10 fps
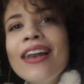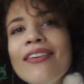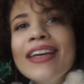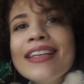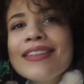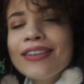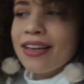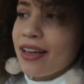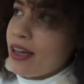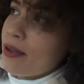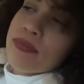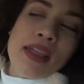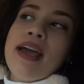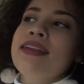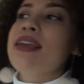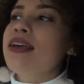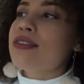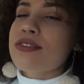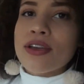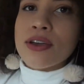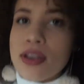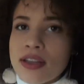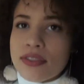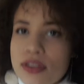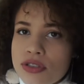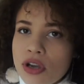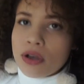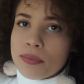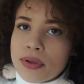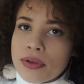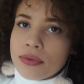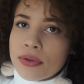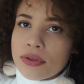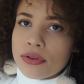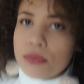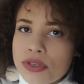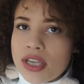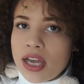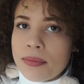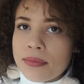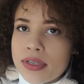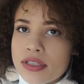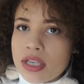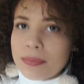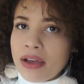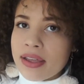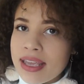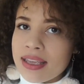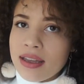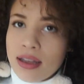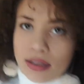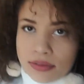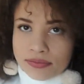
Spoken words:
I love it. And yeah, so the top would come to about here.